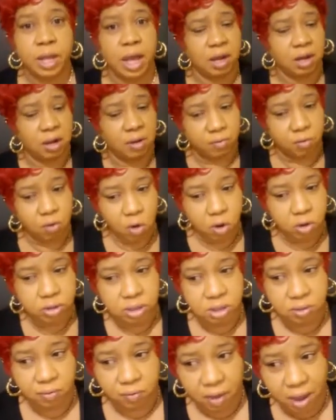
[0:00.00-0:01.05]
And of course,
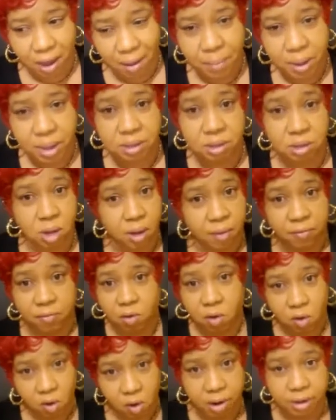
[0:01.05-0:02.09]
he's famous, so of
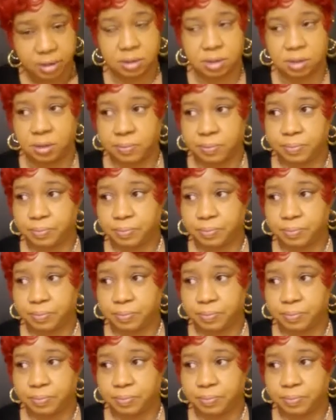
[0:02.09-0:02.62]
course.